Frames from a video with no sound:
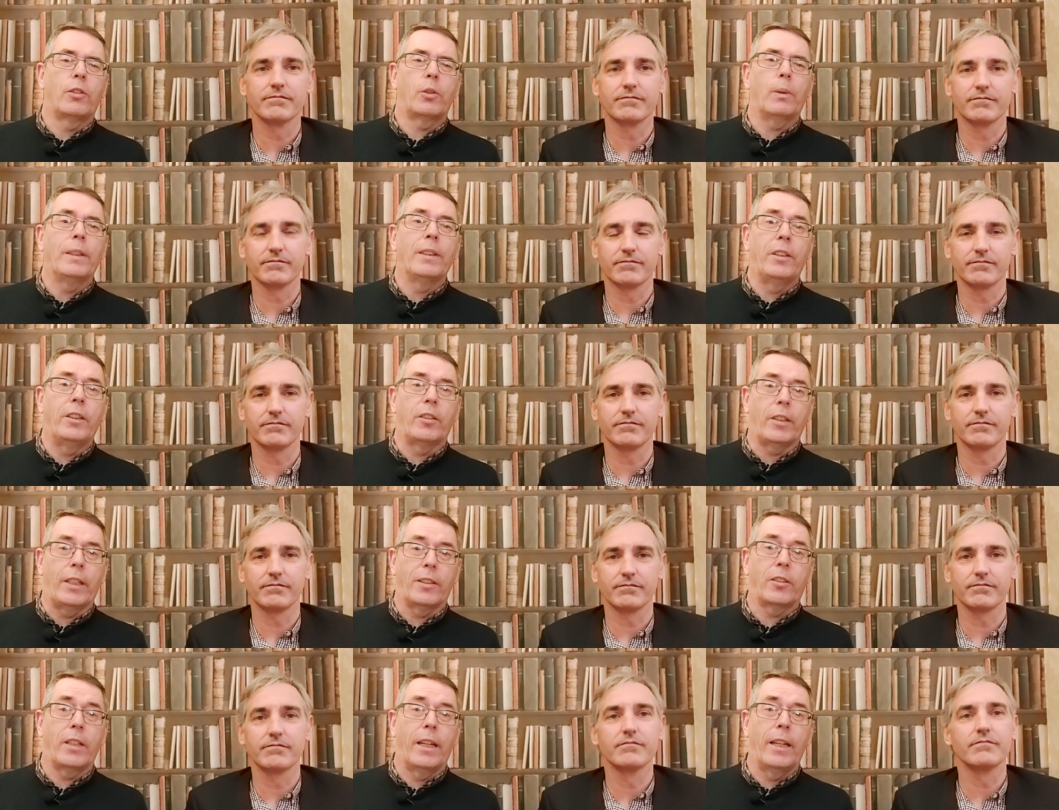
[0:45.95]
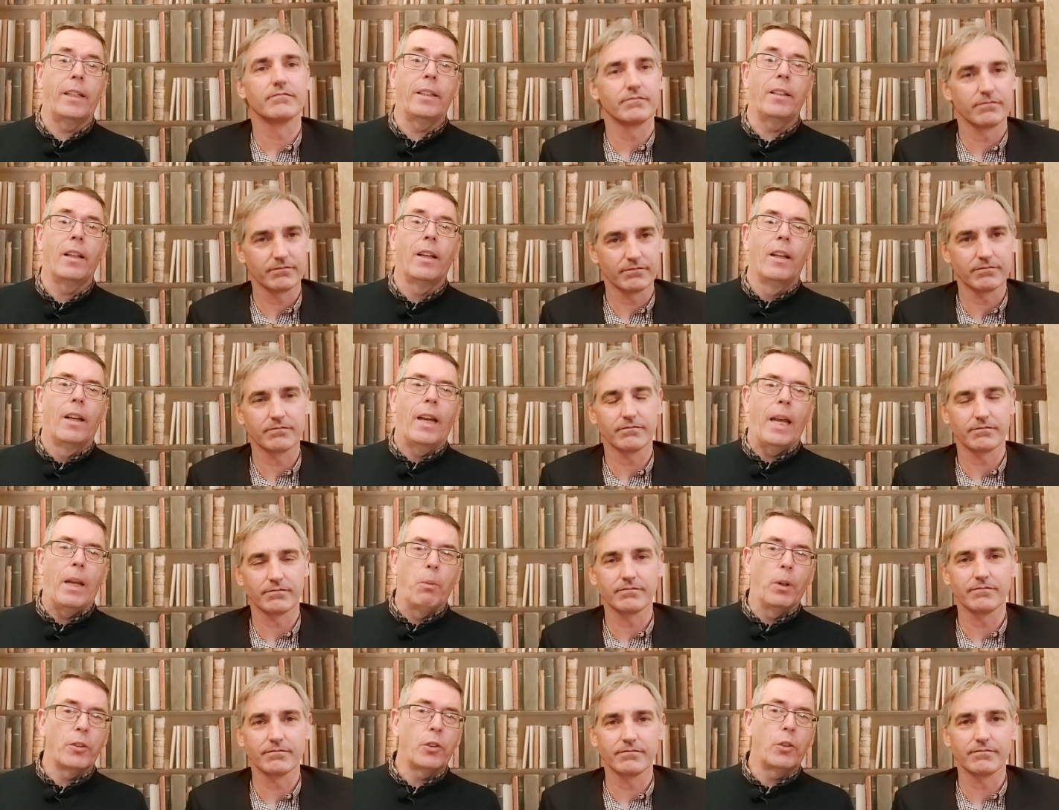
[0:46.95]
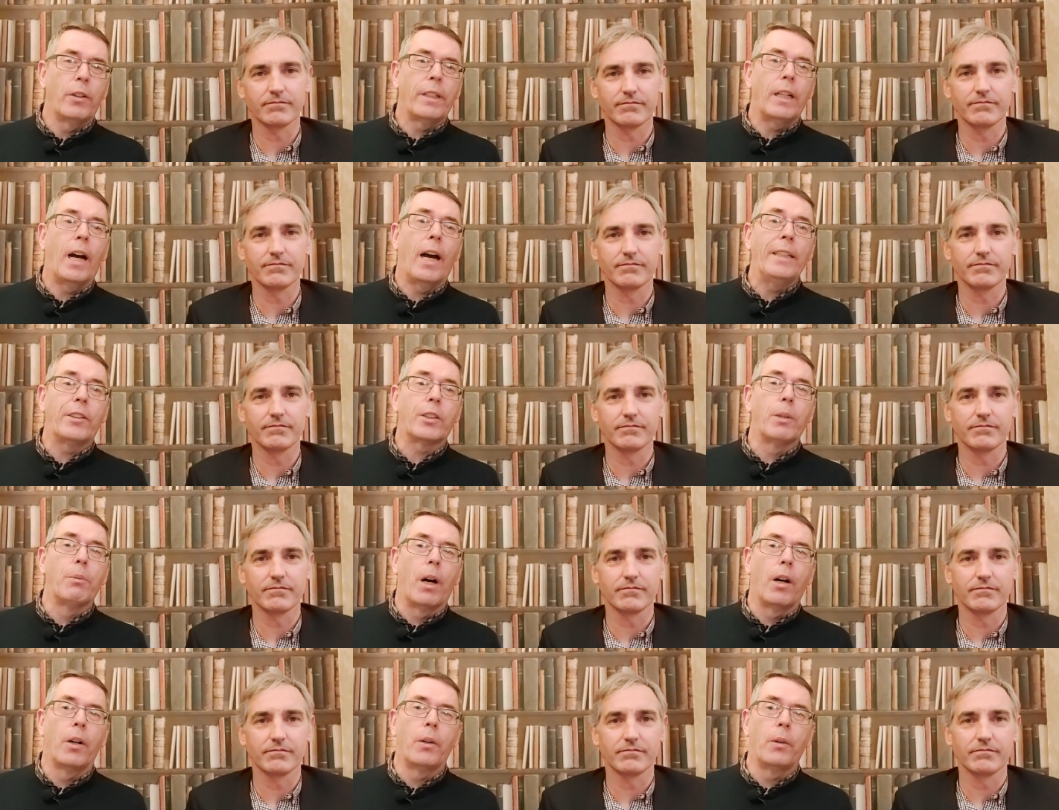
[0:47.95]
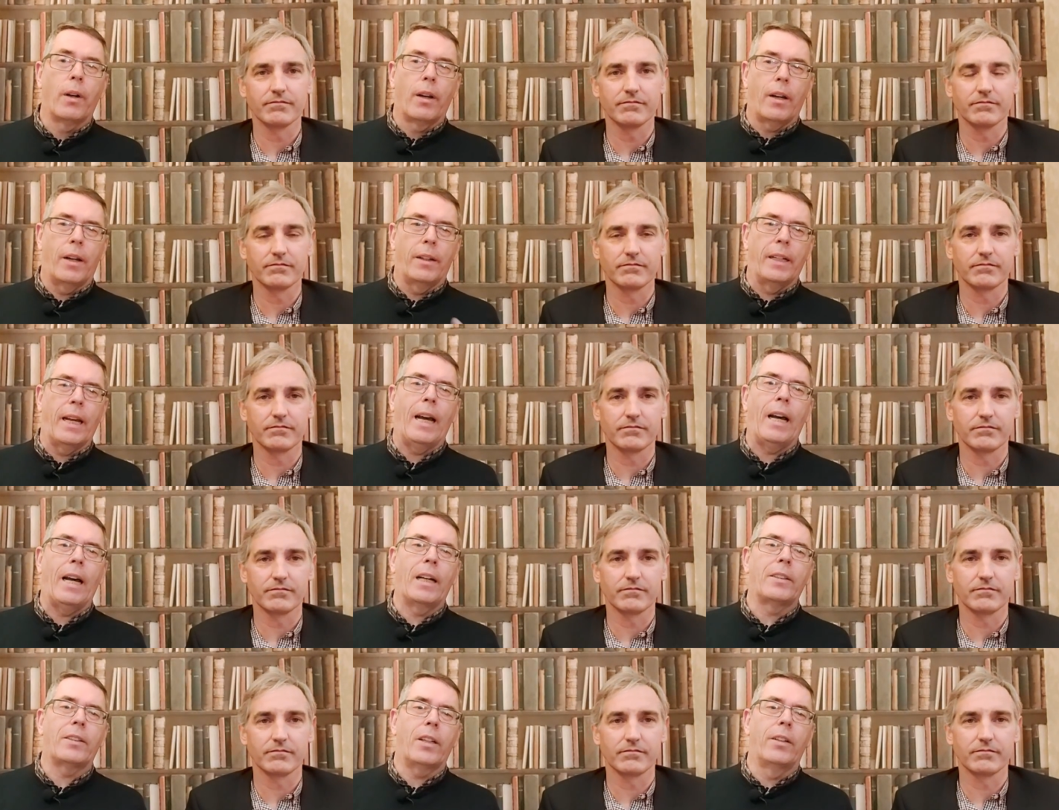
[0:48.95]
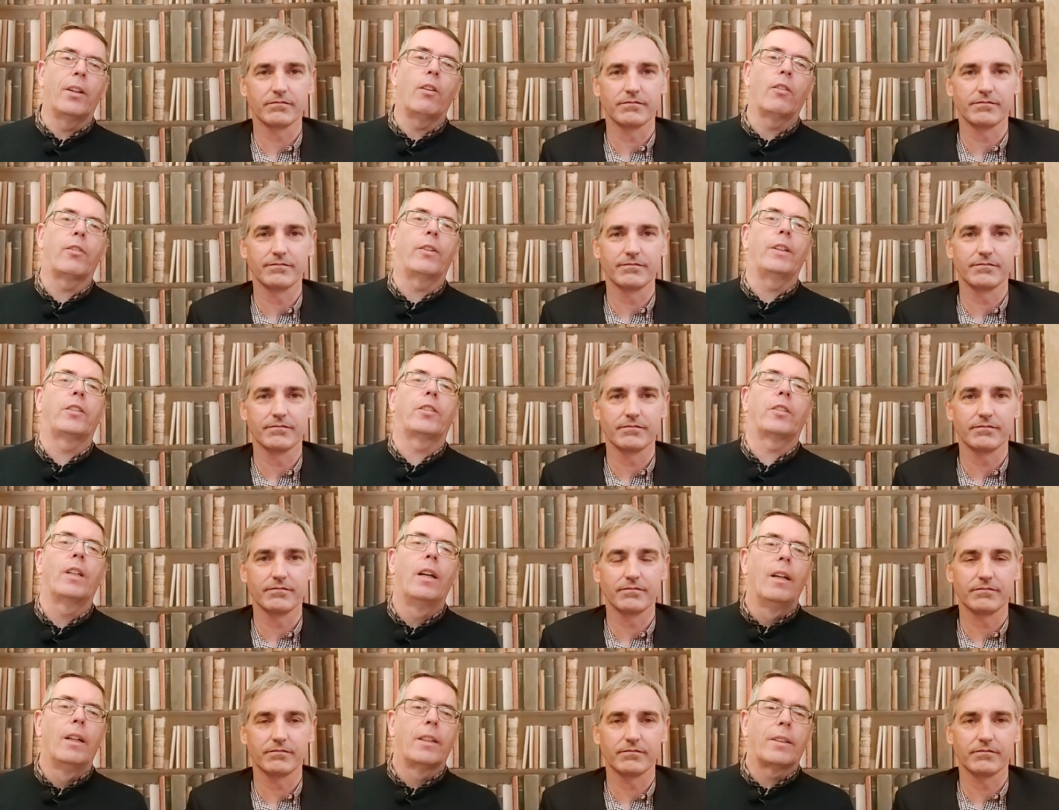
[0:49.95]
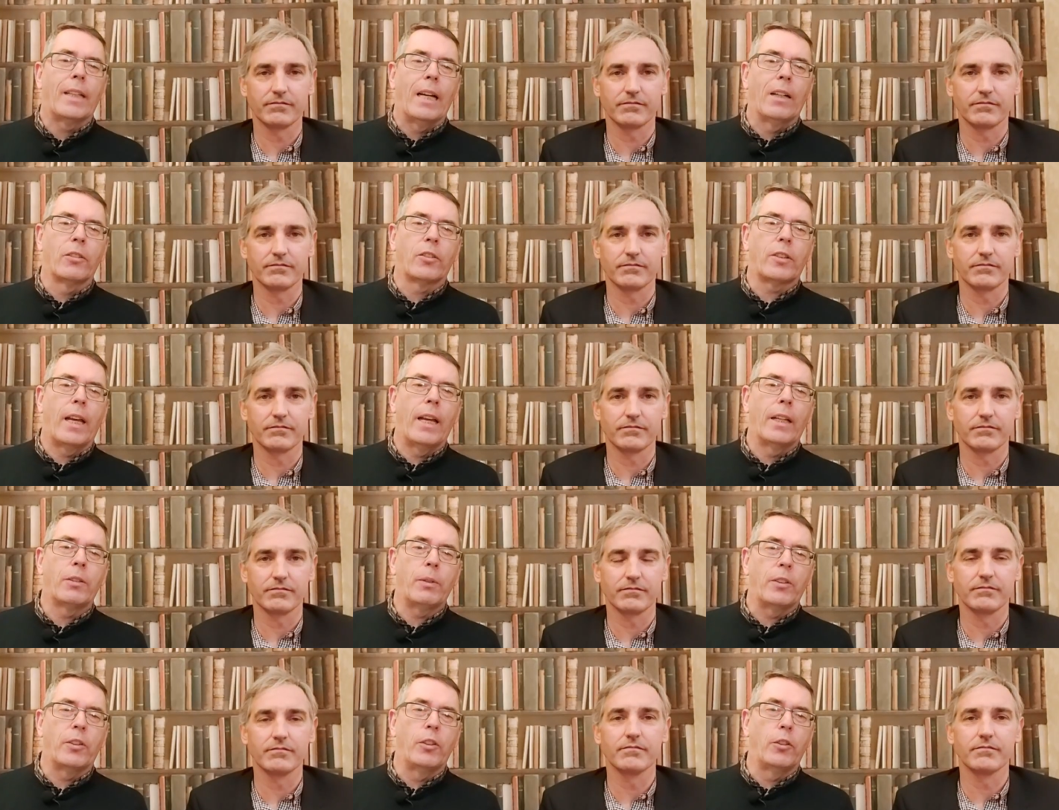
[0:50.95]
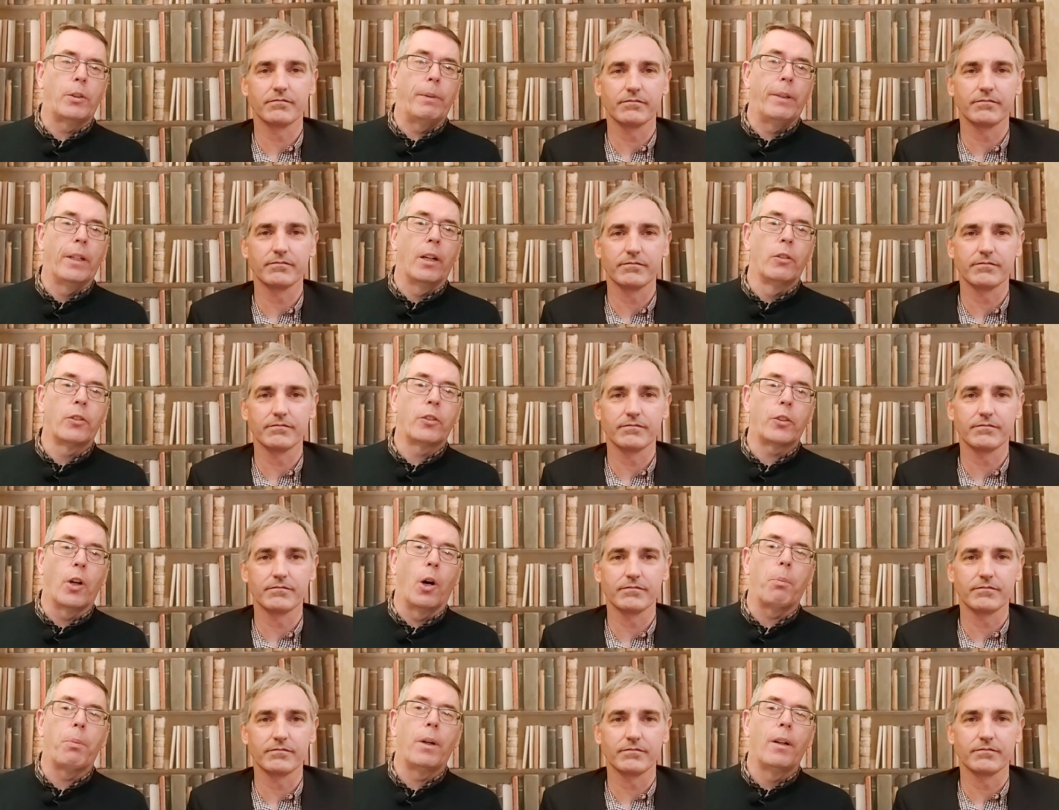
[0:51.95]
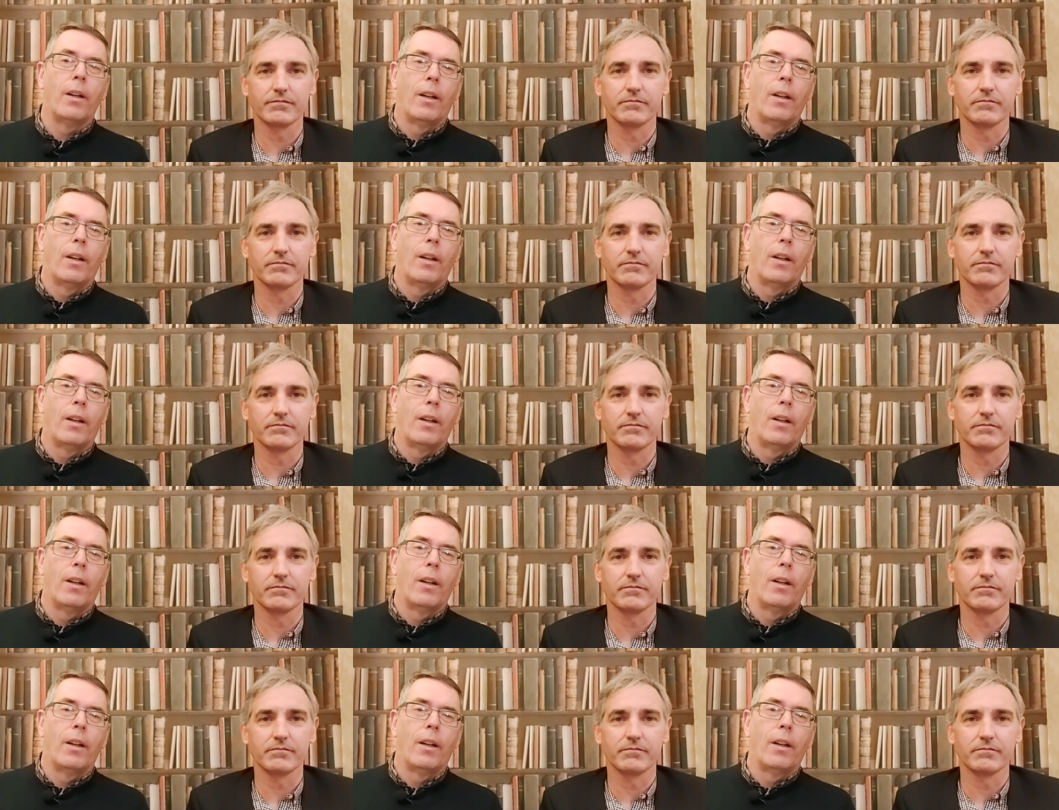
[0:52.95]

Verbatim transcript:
Speaker 1: 2016. It was already a HMO and it had an office downstairs, which used to be an old shop.